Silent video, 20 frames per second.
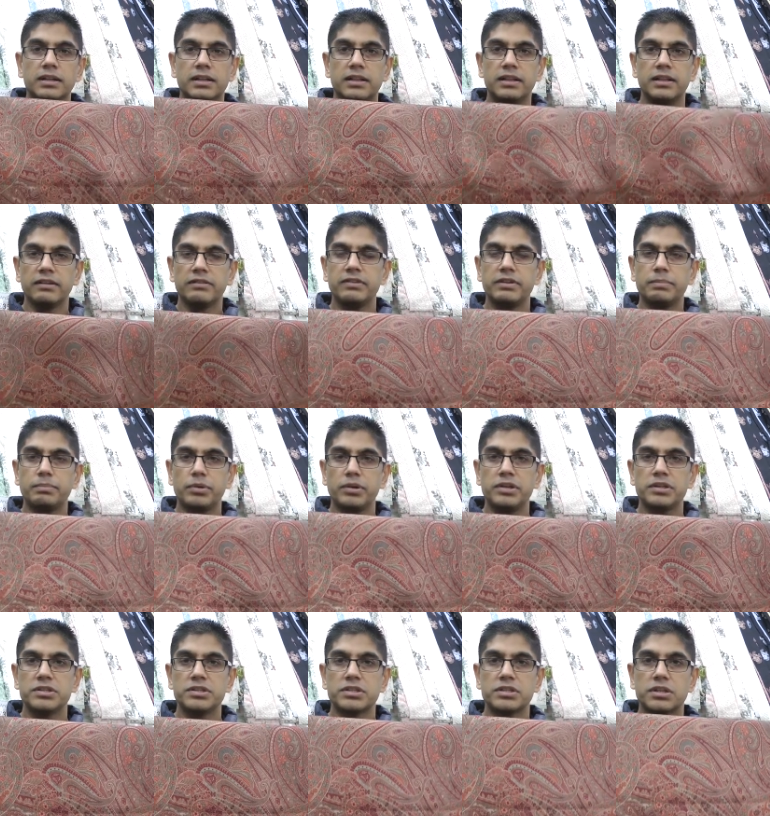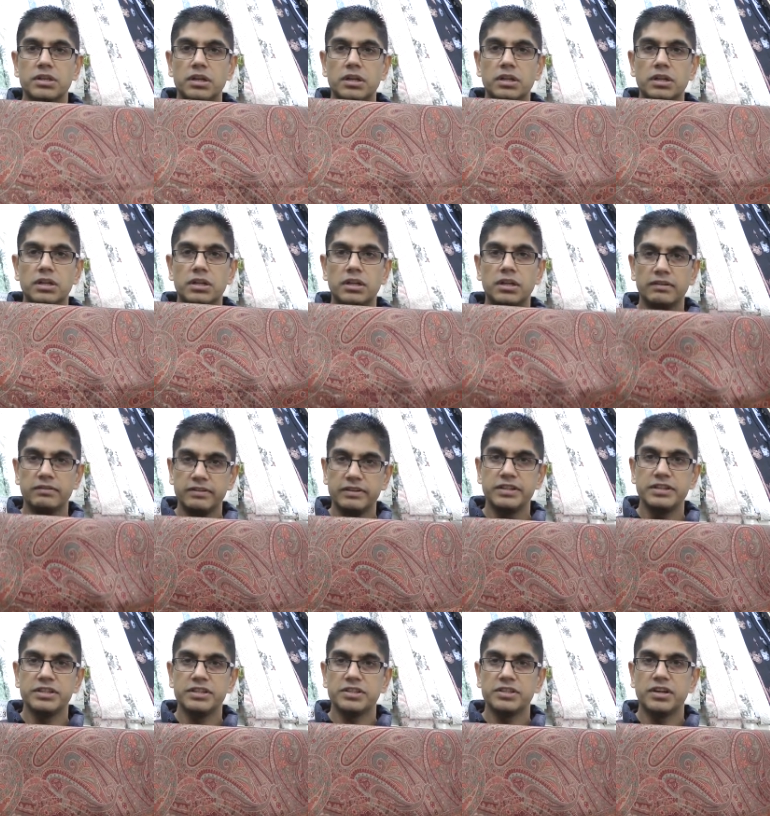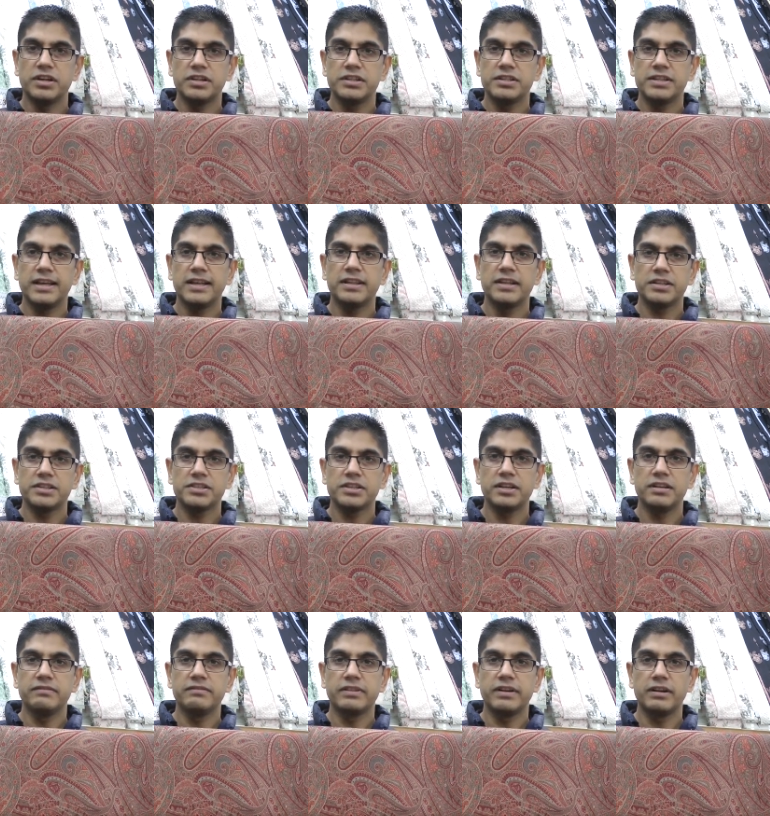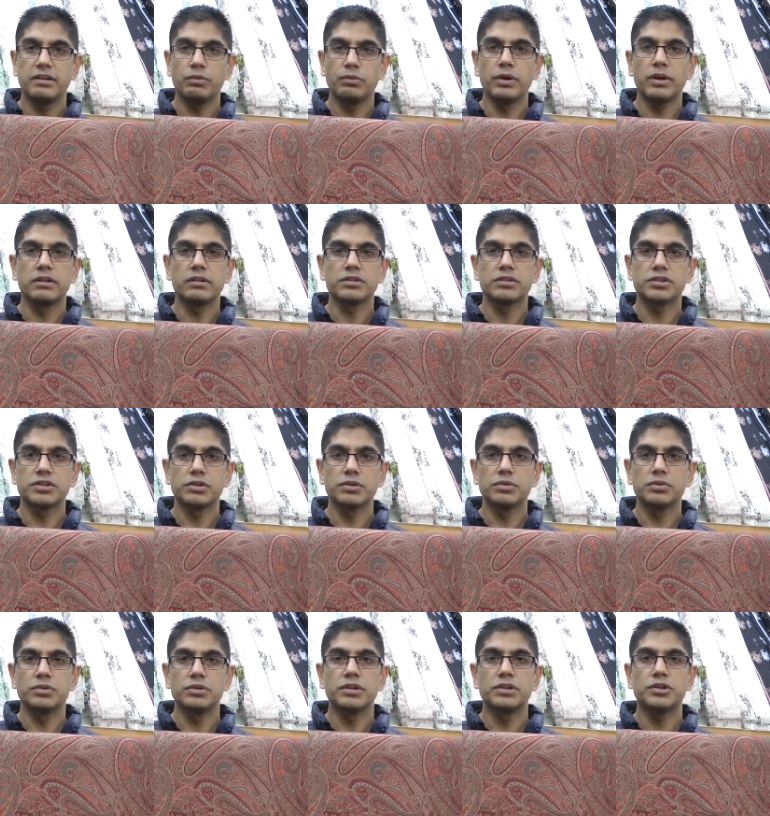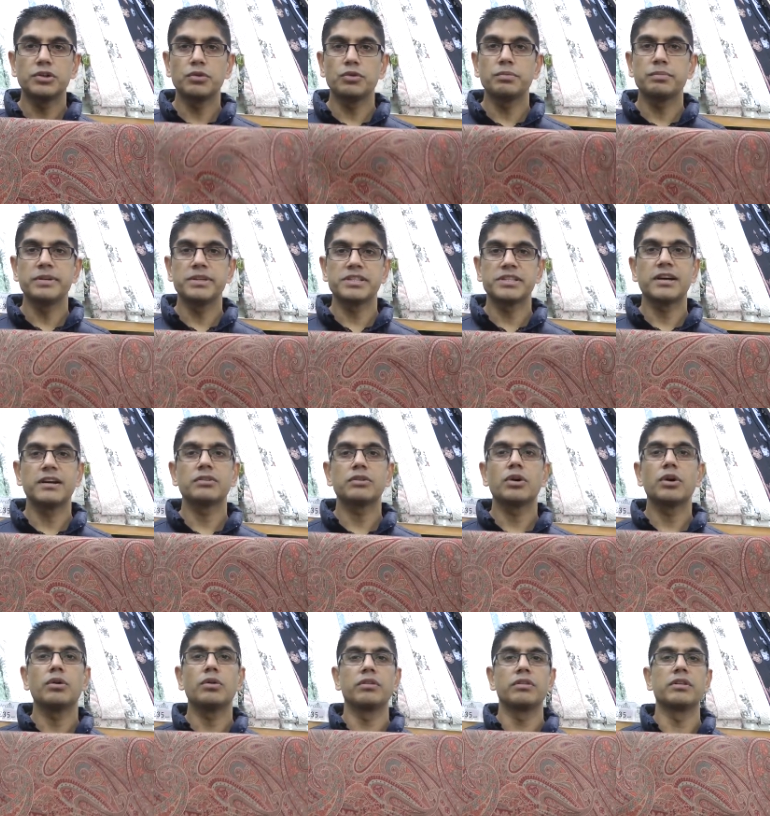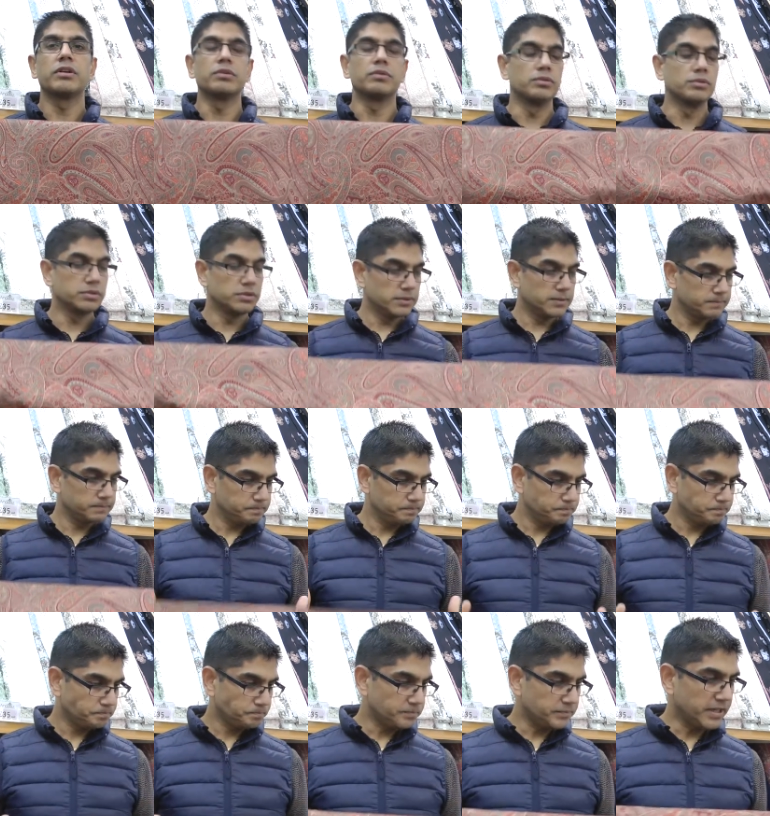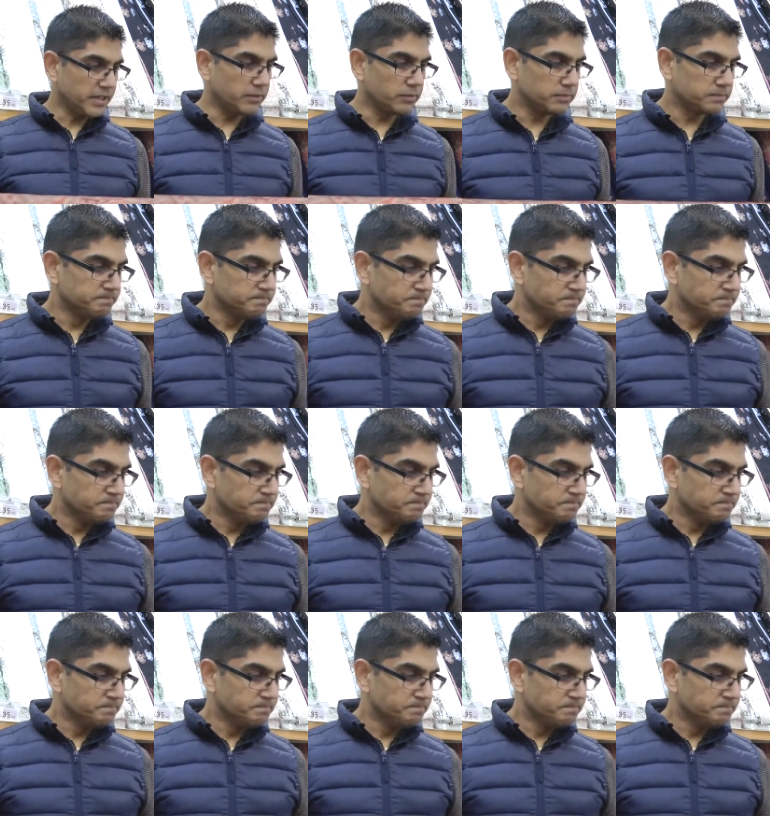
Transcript: Lovely prints, lovely designs, and they're selling very well, so don't miss out on those. Now,